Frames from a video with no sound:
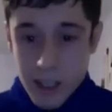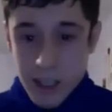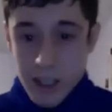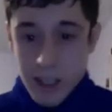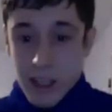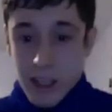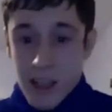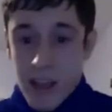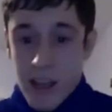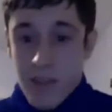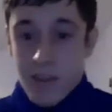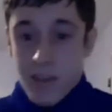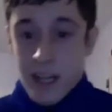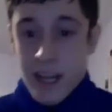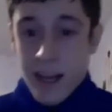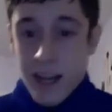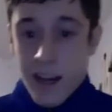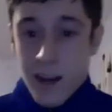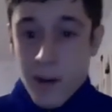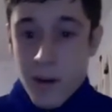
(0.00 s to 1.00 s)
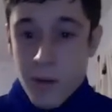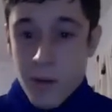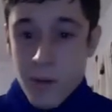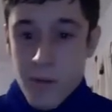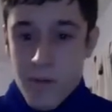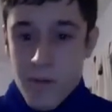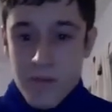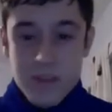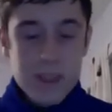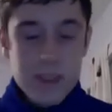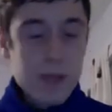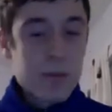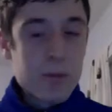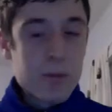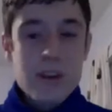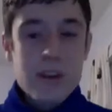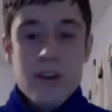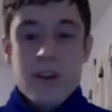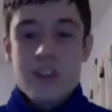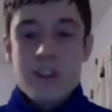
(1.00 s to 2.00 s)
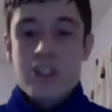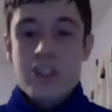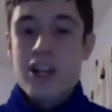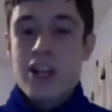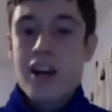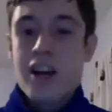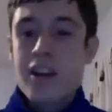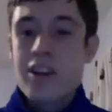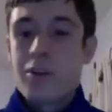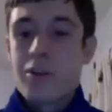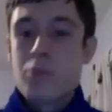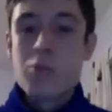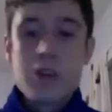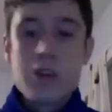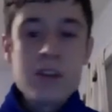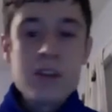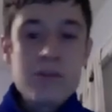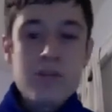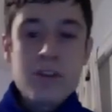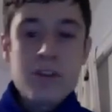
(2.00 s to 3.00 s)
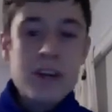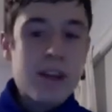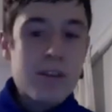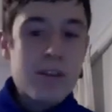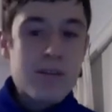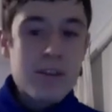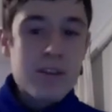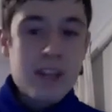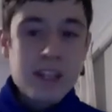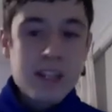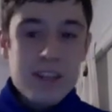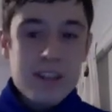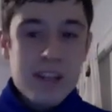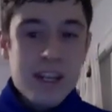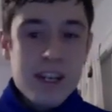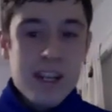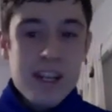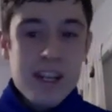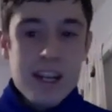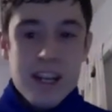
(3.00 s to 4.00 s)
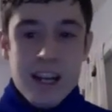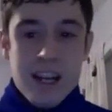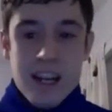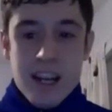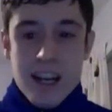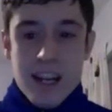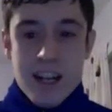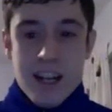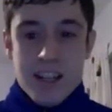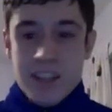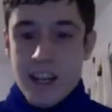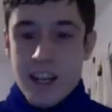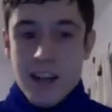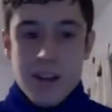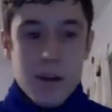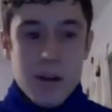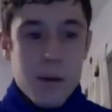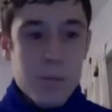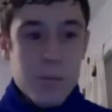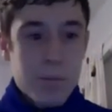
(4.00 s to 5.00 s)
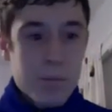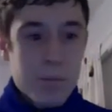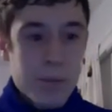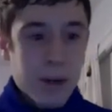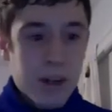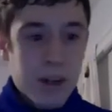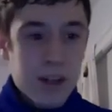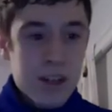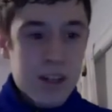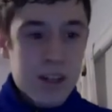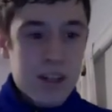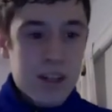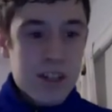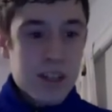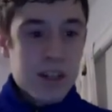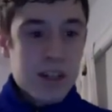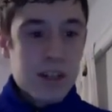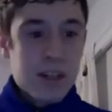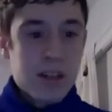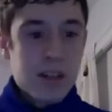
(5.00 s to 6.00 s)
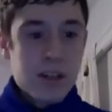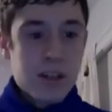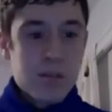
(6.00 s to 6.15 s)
and loving how we all shouted one final victory as Arrow burned and